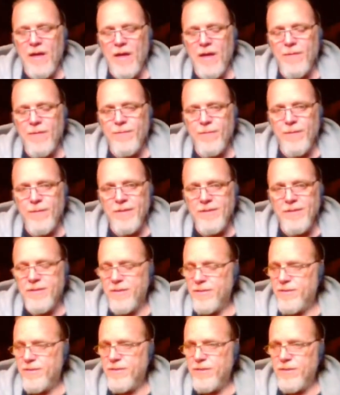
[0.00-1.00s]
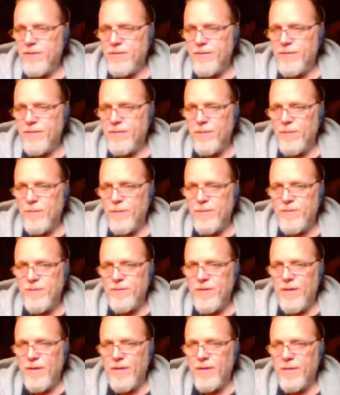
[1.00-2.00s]
For instance, your
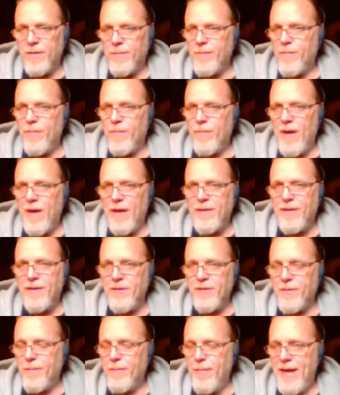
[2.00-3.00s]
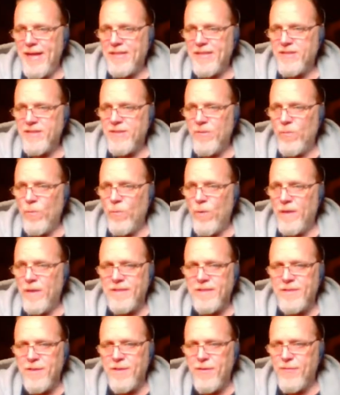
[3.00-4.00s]
attributes are, I think they're maxed at
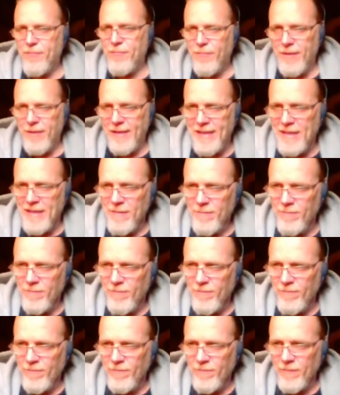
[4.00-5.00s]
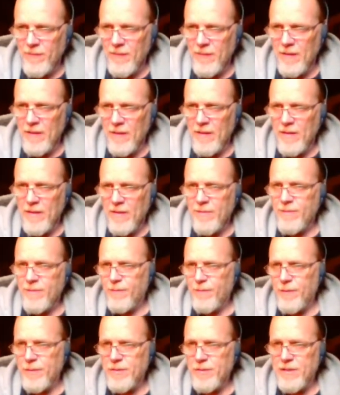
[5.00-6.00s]
1 to 3 for
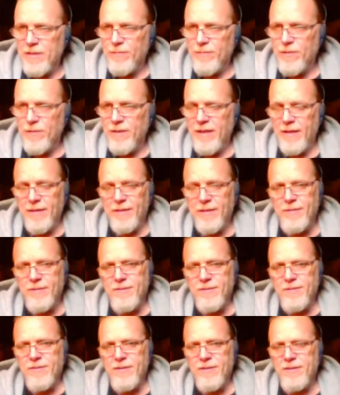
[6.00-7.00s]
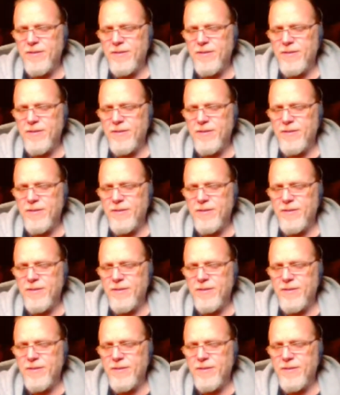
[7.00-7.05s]
first level characters.